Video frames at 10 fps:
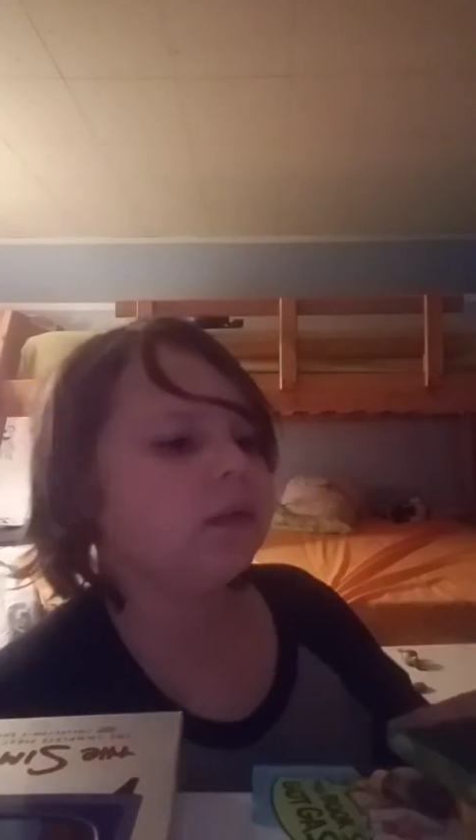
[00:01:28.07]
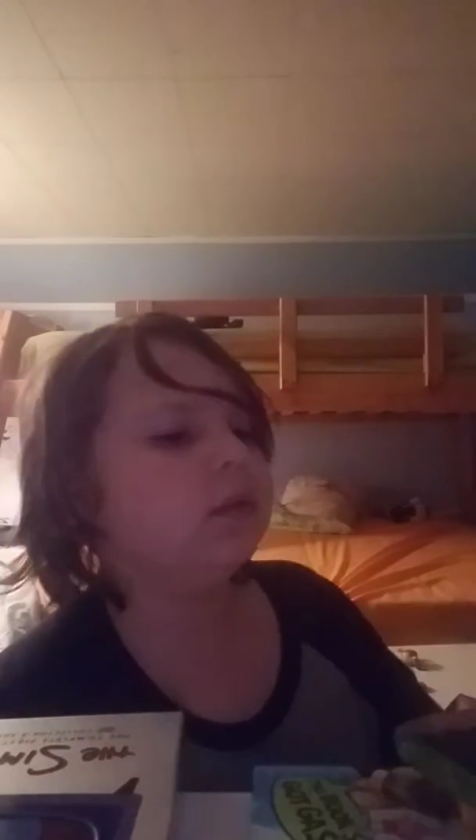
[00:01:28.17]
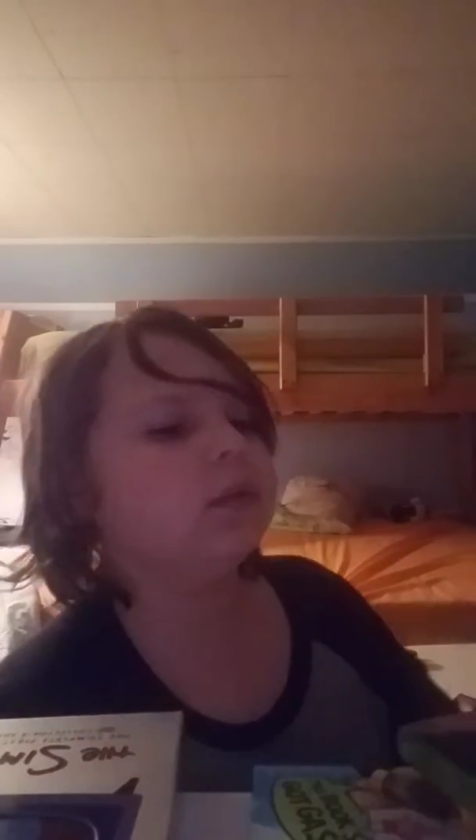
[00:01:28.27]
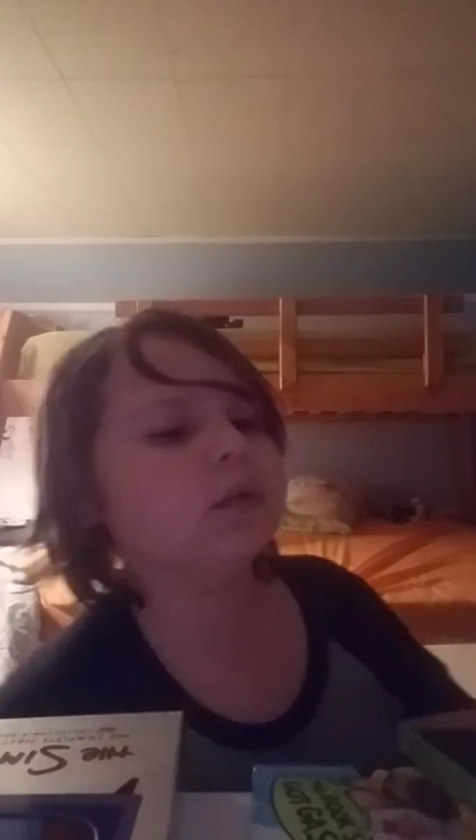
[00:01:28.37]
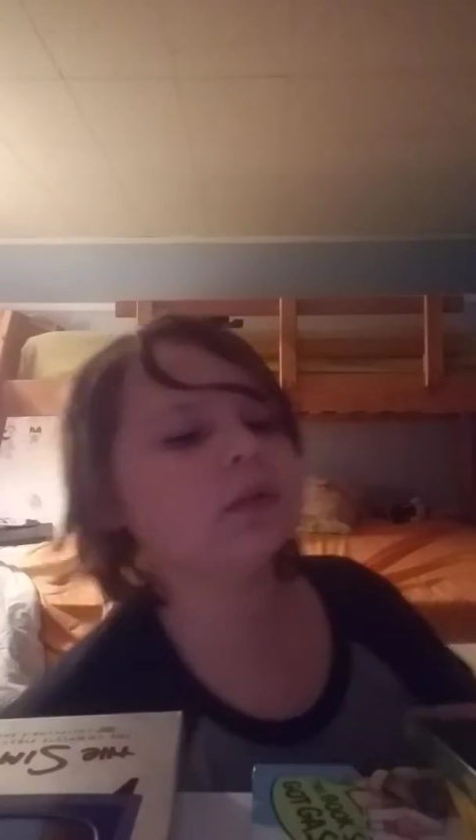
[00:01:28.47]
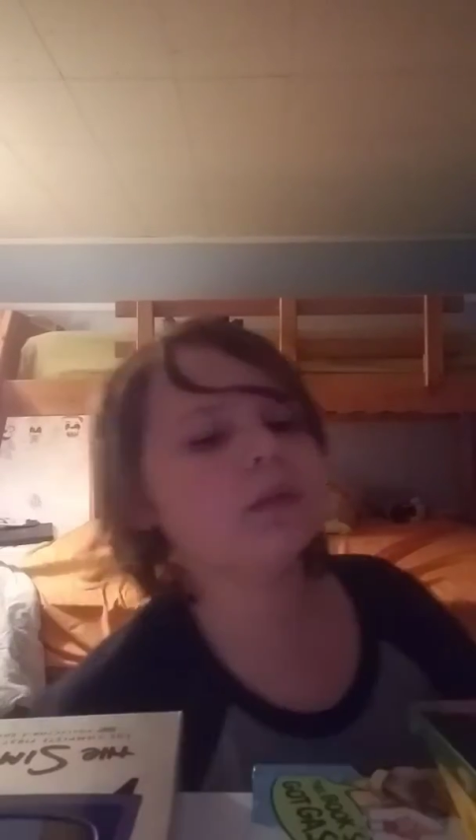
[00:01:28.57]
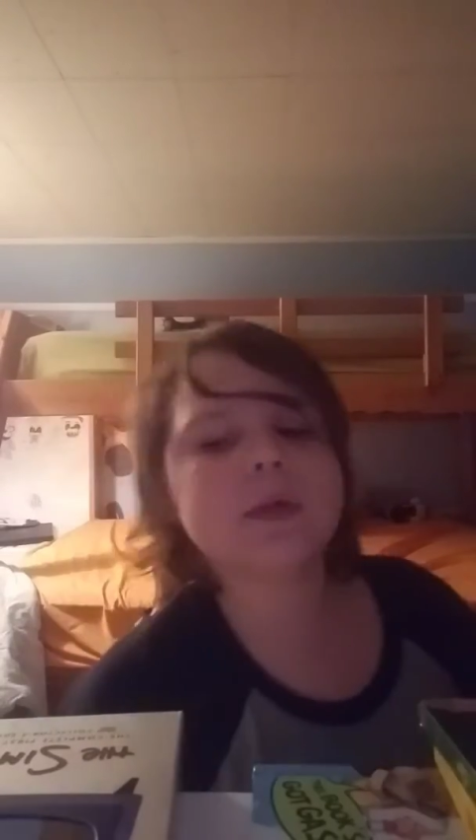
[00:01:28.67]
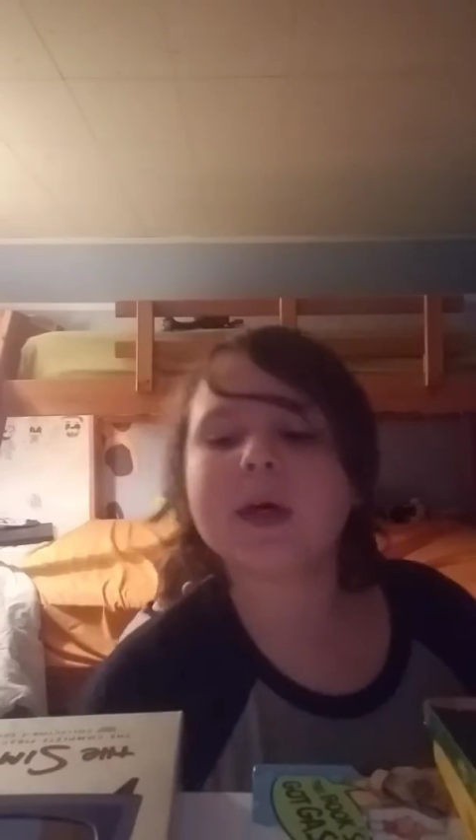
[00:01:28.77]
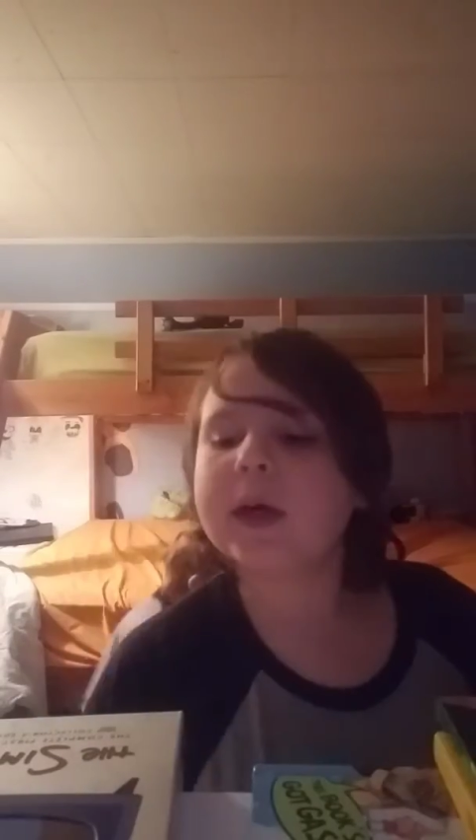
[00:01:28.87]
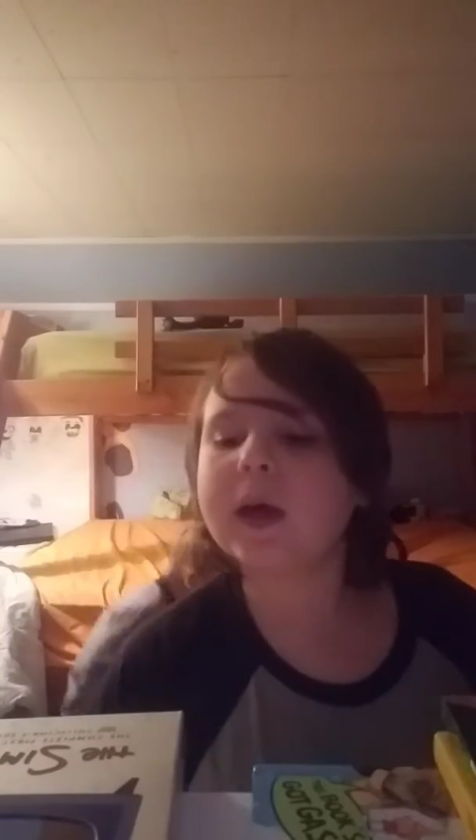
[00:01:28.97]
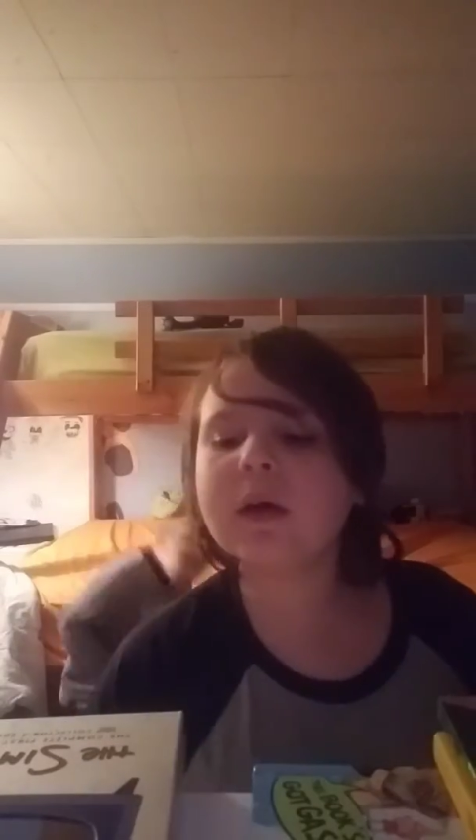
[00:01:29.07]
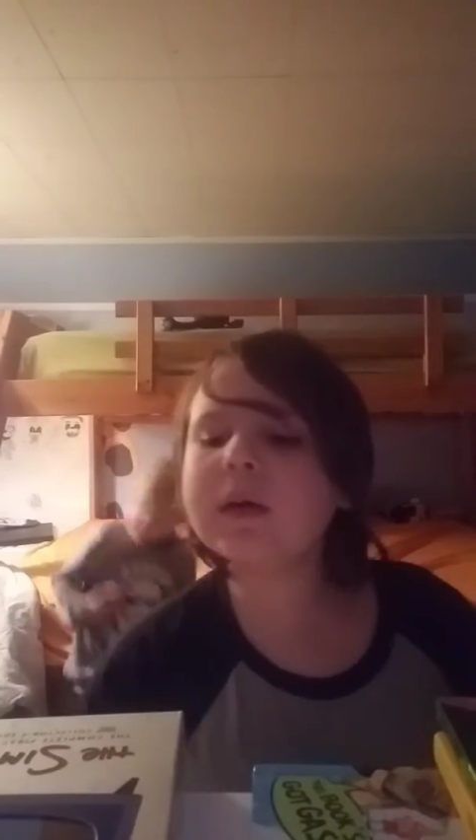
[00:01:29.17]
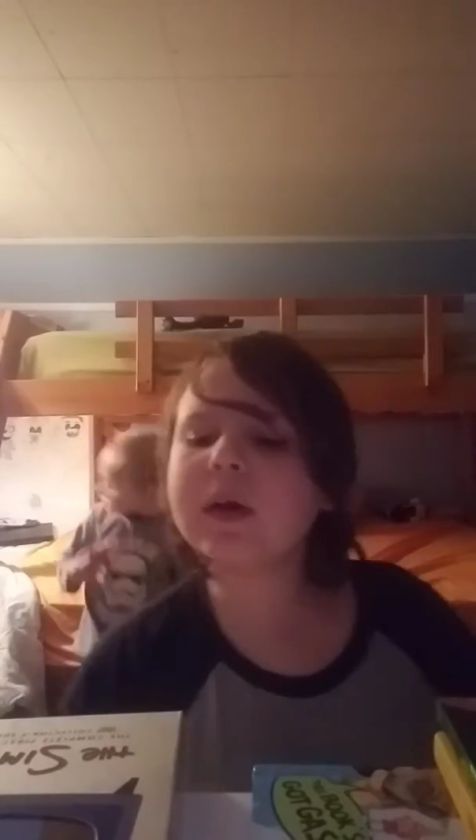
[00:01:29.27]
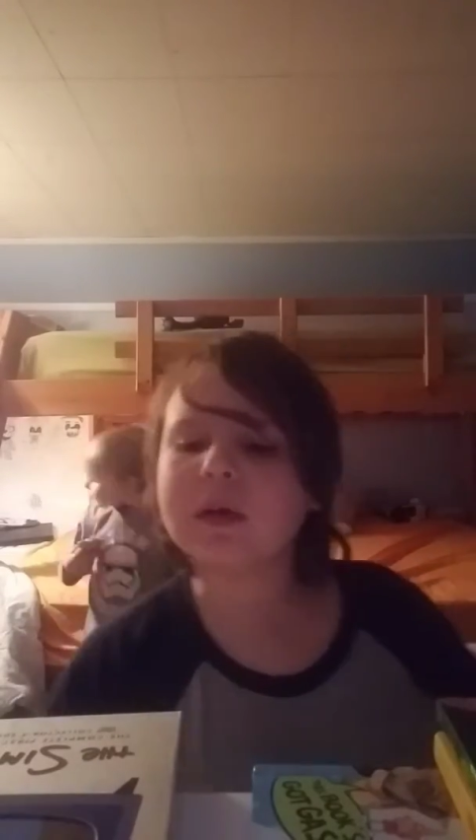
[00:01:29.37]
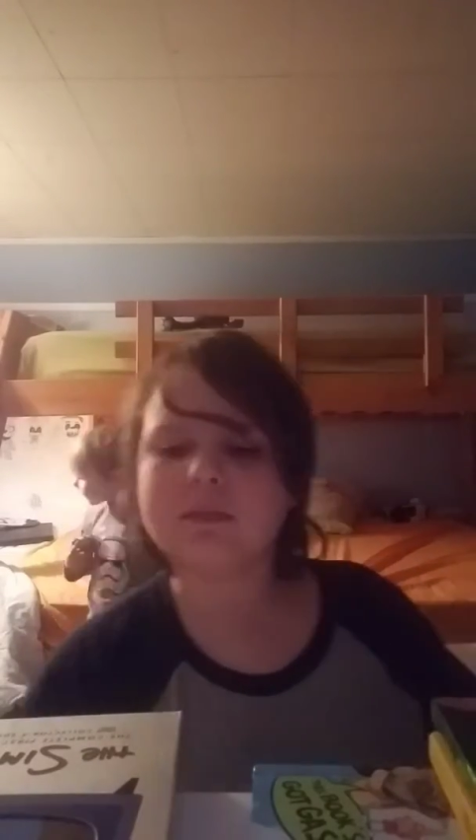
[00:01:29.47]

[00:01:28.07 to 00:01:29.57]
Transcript: No. I don't know.